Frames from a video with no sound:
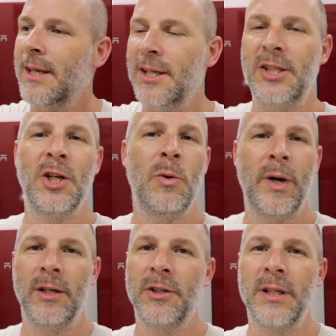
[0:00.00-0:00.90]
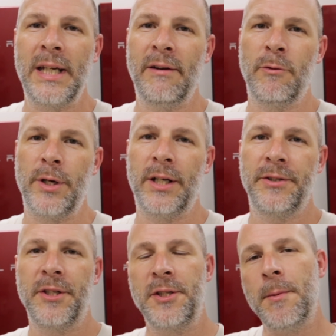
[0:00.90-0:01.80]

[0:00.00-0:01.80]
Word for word: you don't want to look like everyone else's.